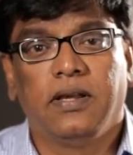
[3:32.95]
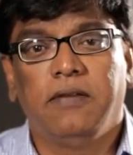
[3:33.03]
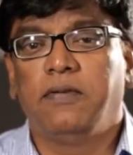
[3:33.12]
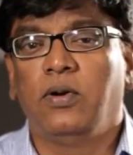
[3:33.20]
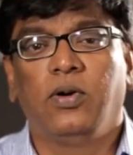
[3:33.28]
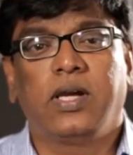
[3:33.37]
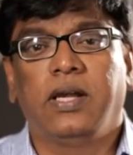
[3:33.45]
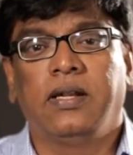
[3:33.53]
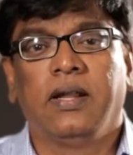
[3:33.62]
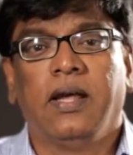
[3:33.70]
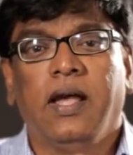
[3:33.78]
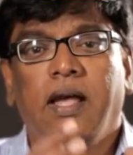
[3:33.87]
If you look
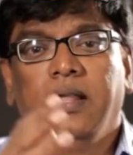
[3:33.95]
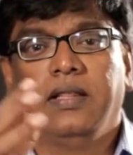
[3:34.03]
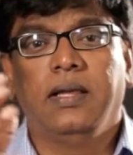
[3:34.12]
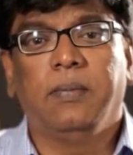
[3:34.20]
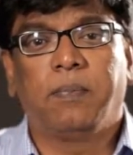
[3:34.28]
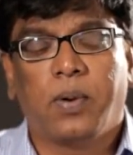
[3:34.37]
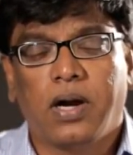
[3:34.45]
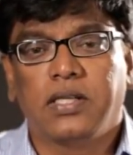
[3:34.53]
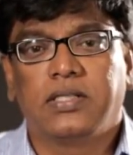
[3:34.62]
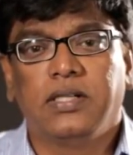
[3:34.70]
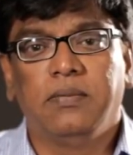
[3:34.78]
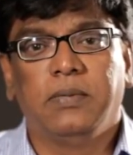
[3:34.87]
at the
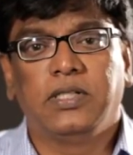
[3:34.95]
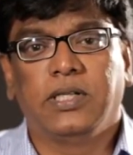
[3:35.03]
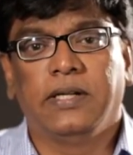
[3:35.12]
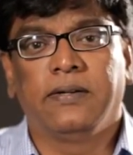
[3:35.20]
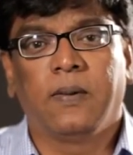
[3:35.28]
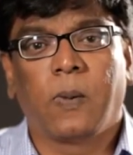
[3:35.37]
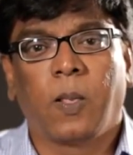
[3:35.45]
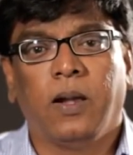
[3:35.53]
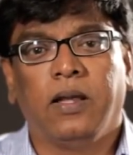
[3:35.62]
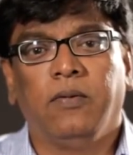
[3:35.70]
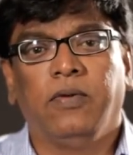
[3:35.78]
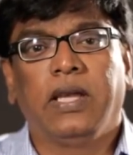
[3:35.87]
Protestant mission,
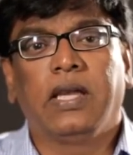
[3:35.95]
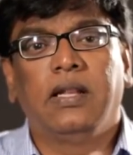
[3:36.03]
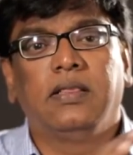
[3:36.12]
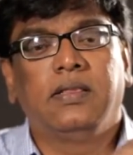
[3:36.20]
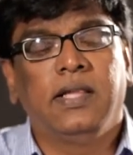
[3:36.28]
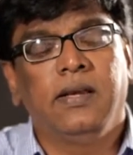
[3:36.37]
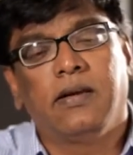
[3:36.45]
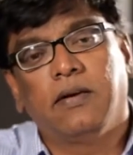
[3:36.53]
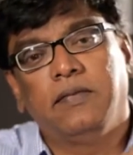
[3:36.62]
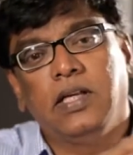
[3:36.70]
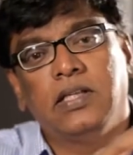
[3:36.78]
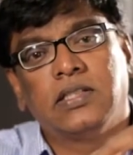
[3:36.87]
we can think
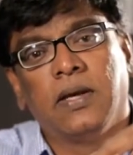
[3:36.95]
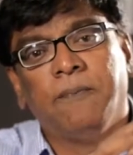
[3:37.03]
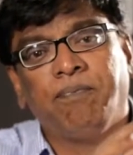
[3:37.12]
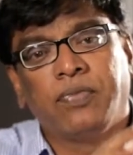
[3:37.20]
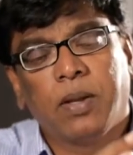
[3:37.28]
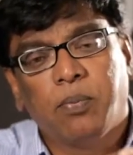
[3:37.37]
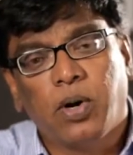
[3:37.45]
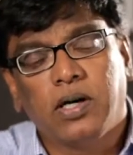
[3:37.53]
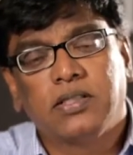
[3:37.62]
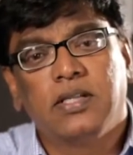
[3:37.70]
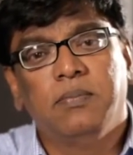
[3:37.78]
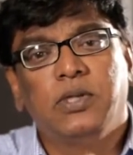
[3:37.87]
of these
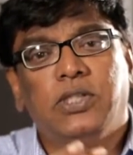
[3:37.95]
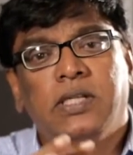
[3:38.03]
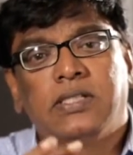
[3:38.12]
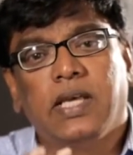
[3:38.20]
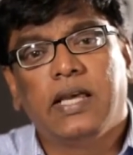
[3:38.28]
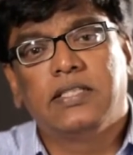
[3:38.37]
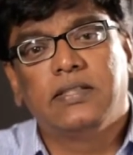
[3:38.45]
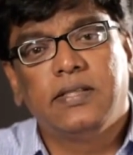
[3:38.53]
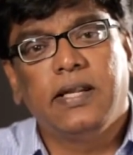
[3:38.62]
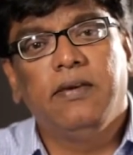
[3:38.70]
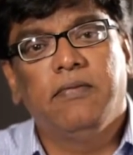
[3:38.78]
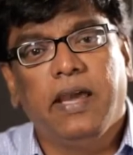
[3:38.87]
Protestant missions as
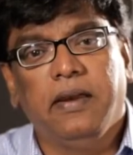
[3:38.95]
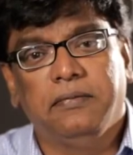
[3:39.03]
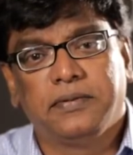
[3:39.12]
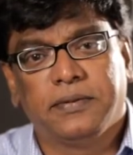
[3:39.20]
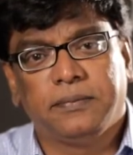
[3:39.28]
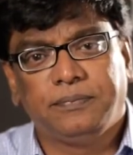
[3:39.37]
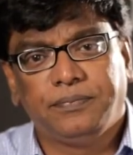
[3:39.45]
three waves.